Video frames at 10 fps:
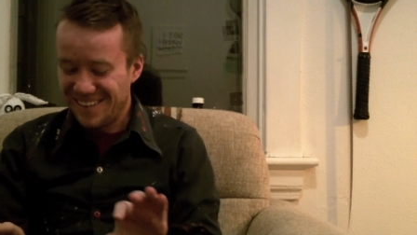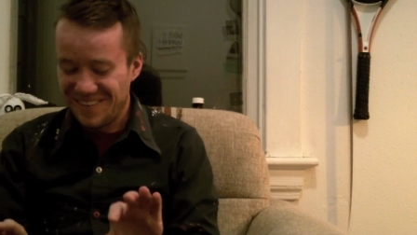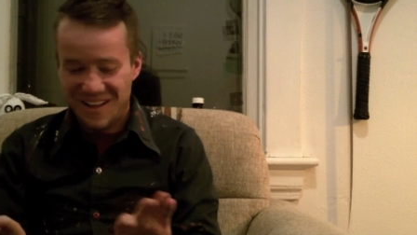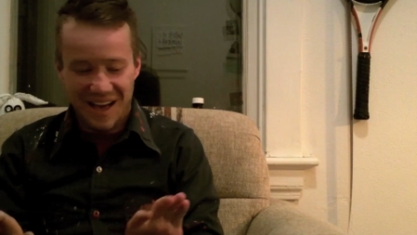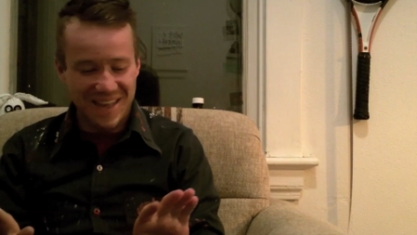
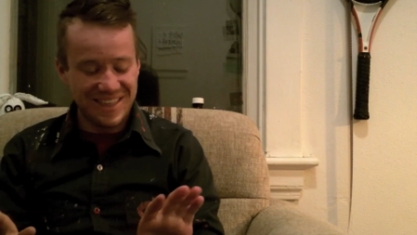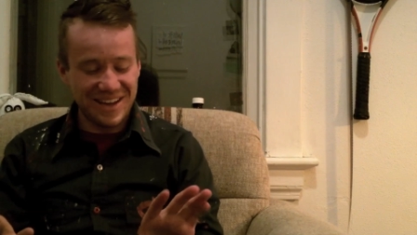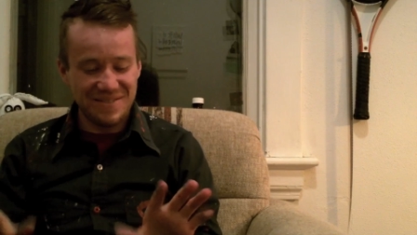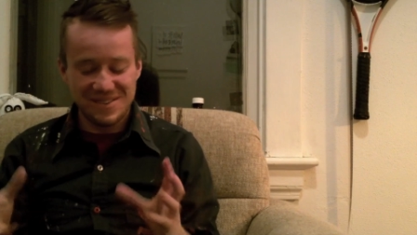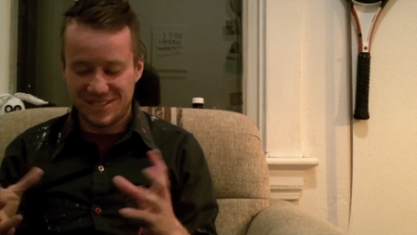Well, I
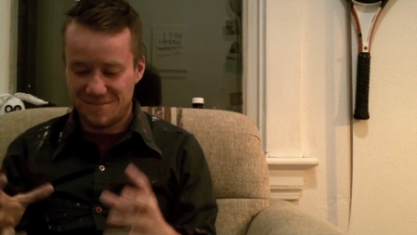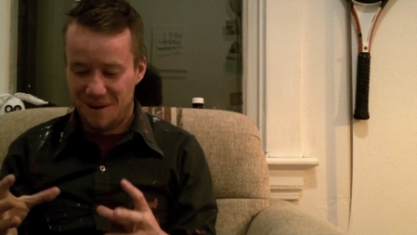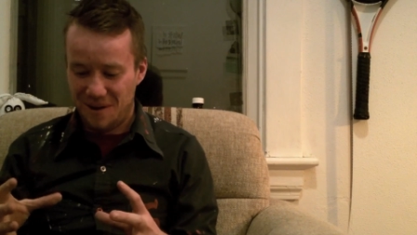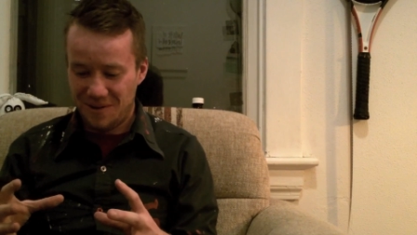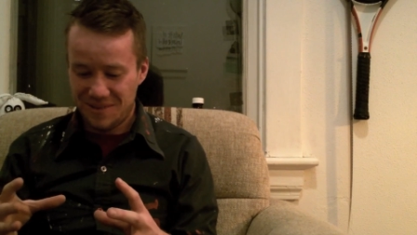think it was
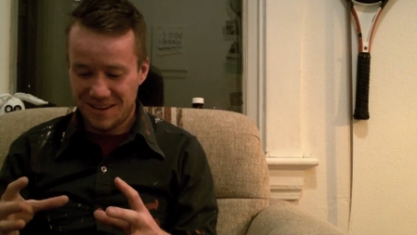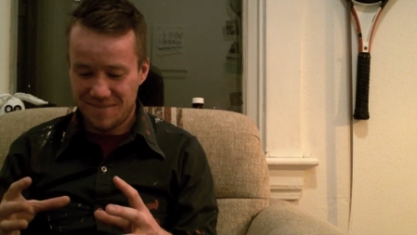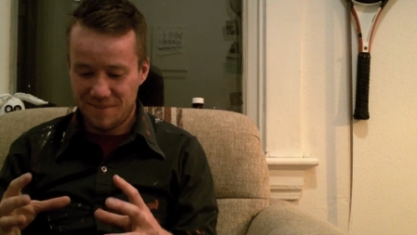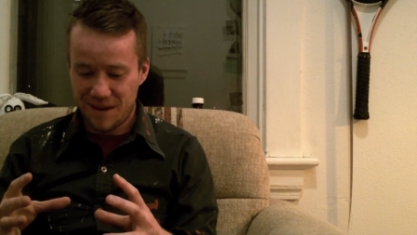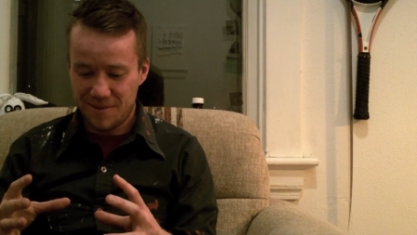smaller than a
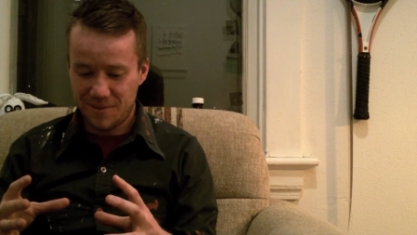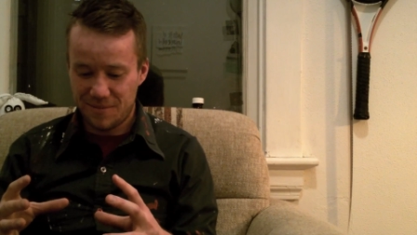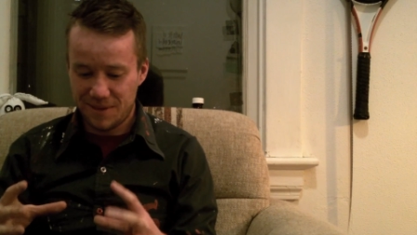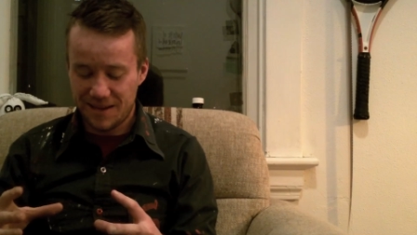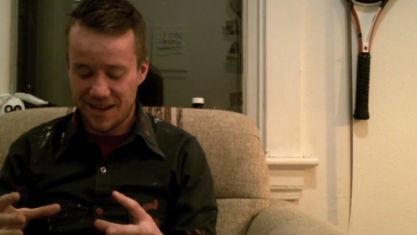baby
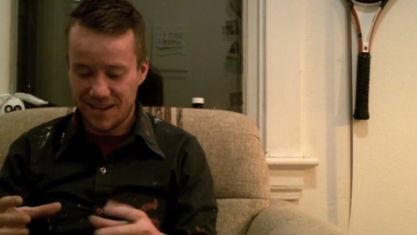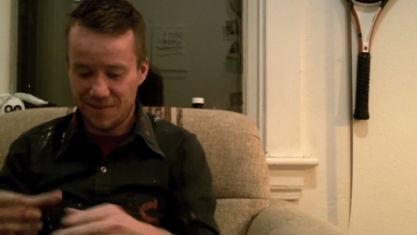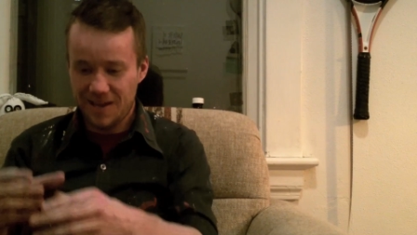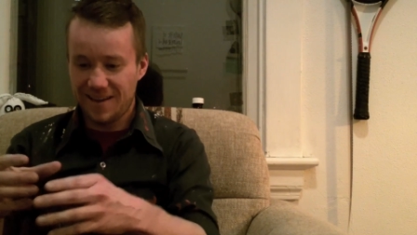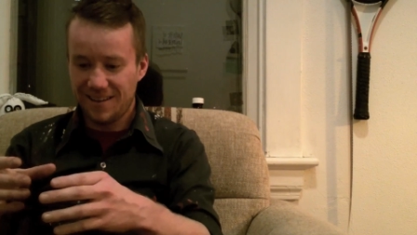would be
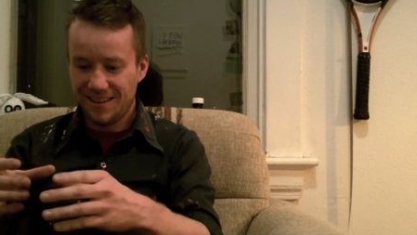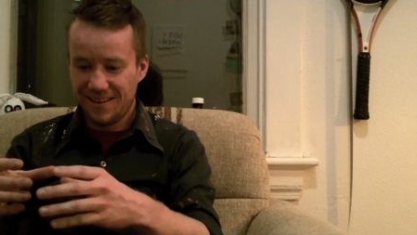anyway.